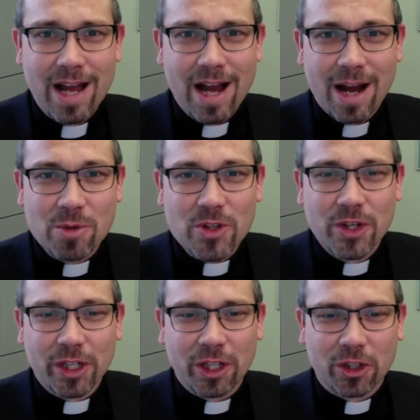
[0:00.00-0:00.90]
I'm just
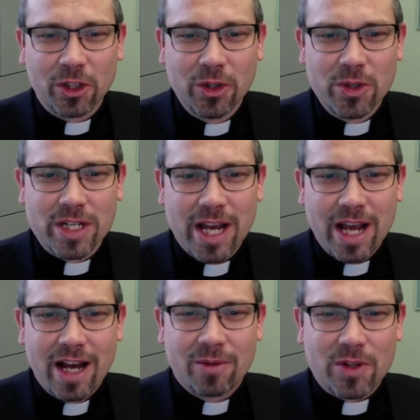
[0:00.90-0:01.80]
going to conclude
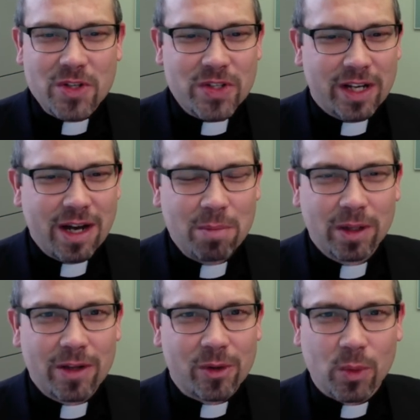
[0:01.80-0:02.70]
with just a couple
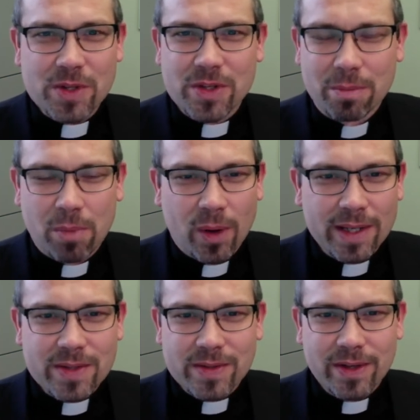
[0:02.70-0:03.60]
other wisdom
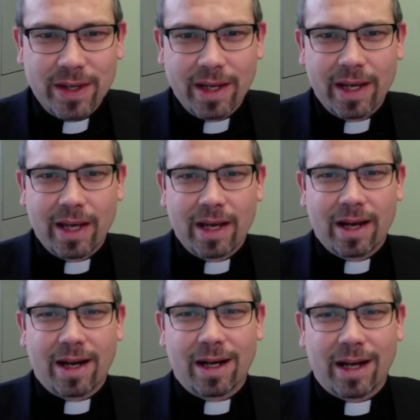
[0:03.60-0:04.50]
points.
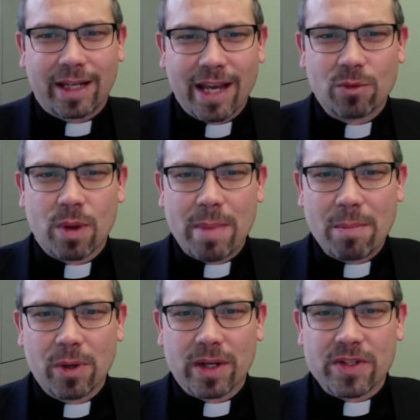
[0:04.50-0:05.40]
Again,
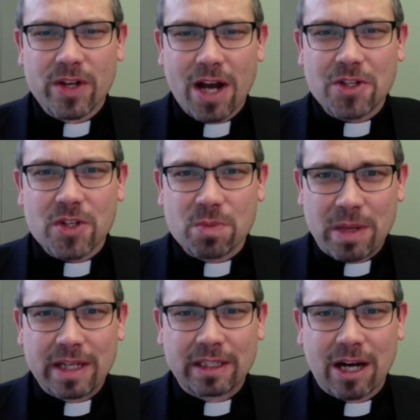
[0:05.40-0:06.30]
remember, it's not just
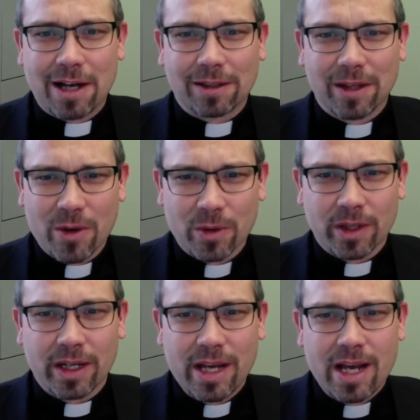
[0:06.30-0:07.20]
me and God alone,
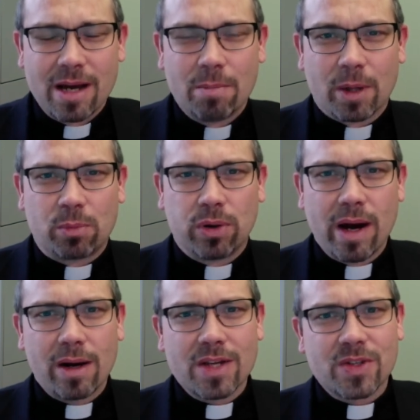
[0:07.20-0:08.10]
but
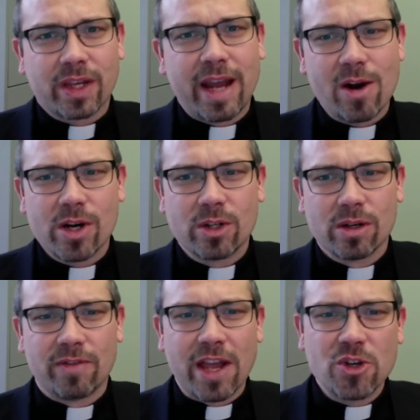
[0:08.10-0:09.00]
prayer has the character
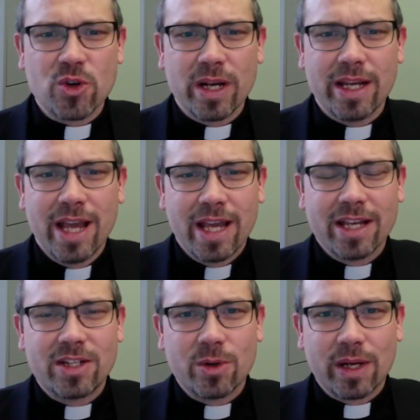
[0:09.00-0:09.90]
of entry
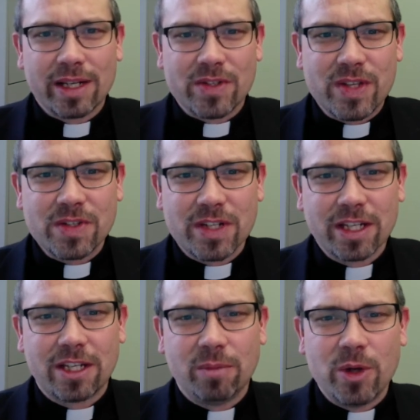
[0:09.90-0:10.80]
into an existing
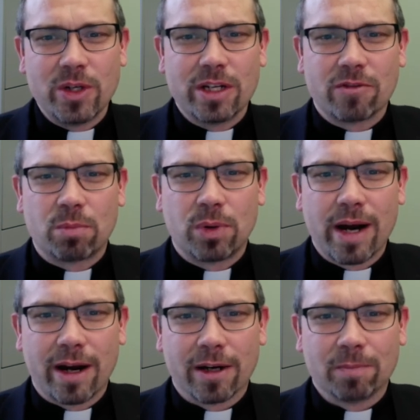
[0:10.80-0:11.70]
communion of
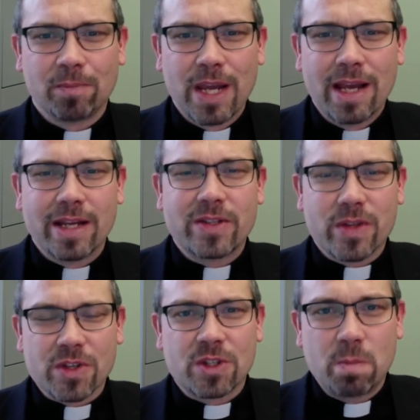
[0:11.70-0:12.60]
prayer. It's
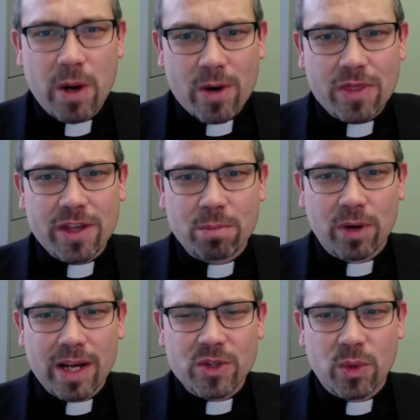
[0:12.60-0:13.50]
the Spirit that
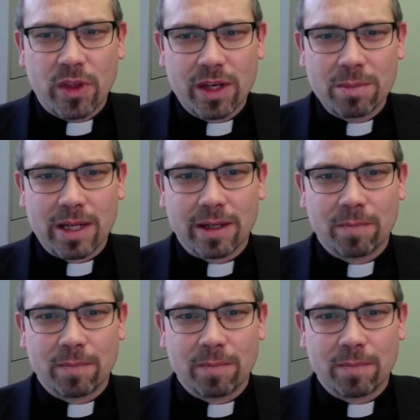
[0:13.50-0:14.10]
prays within me.